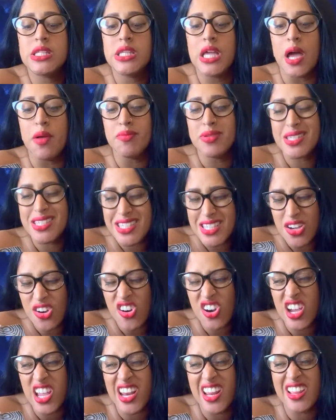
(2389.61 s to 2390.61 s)
I'm
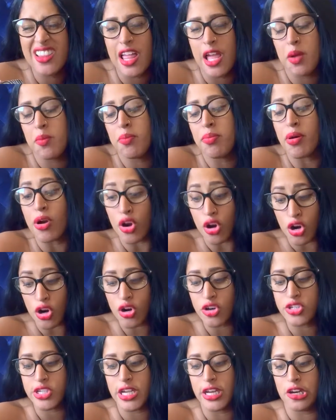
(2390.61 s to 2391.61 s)
still getting like
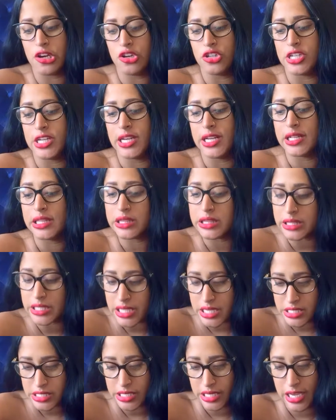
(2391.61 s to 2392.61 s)
purge energy,
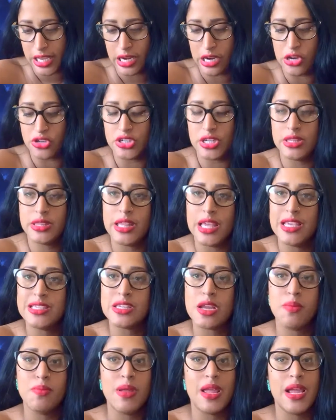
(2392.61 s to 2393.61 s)
cleansing energy. Things
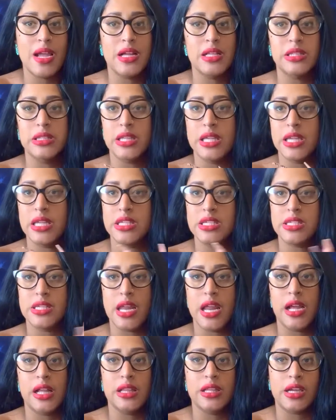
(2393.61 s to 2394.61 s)
are being cleansed
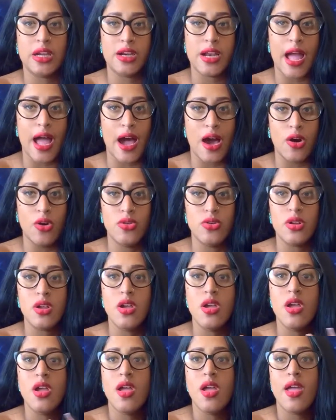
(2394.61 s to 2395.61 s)
and cleared out
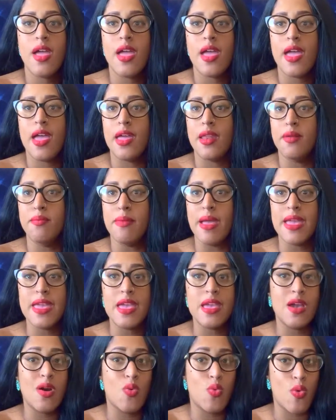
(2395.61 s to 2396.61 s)
and
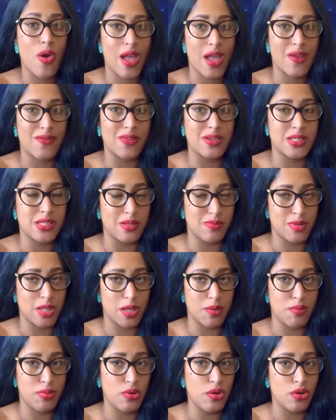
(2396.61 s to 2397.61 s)
making a way for
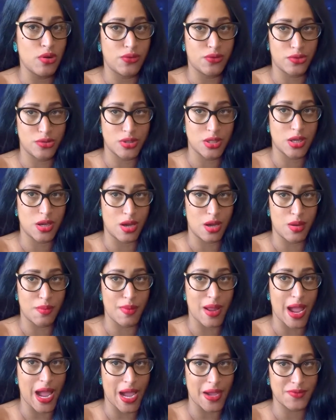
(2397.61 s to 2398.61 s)
something beautiful to
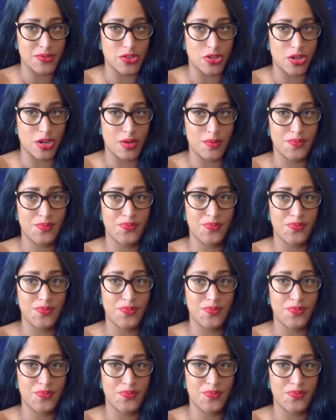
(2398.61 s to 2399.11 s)
come after.